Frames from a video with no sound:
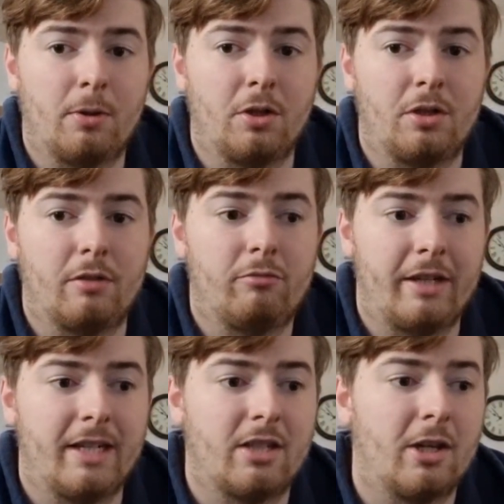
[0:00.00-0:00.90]
it's pushed the
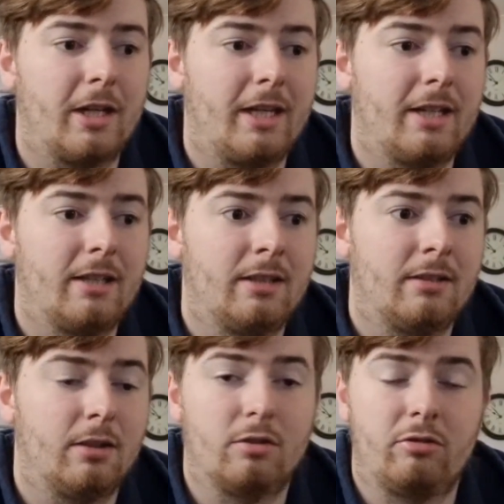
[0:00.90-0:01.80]
rear tyre
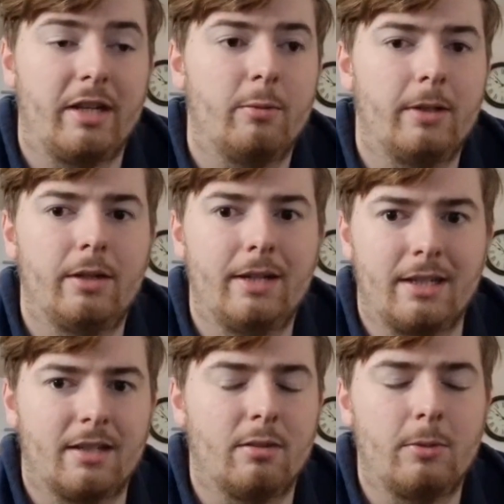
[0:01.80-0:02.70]
or the rear wheel
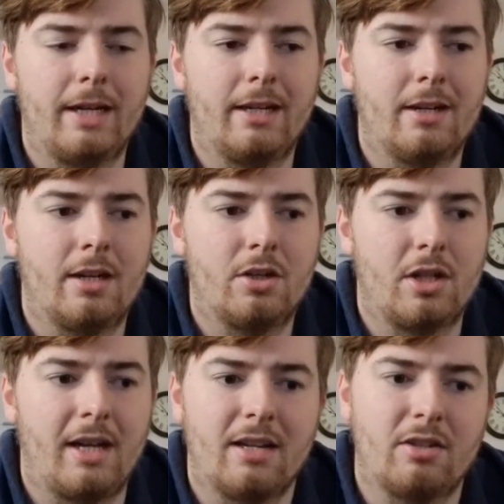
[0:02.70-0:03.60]
into the wheel
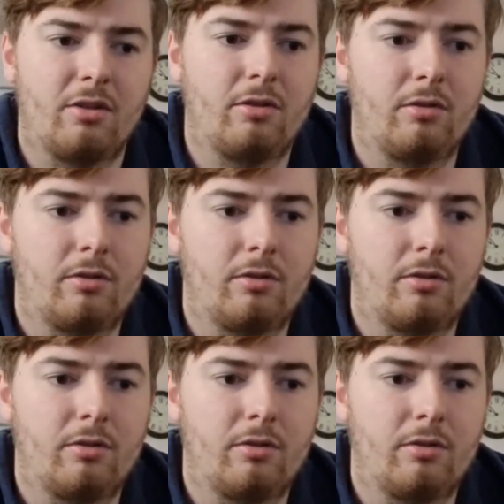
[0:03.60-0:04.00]
arch, it's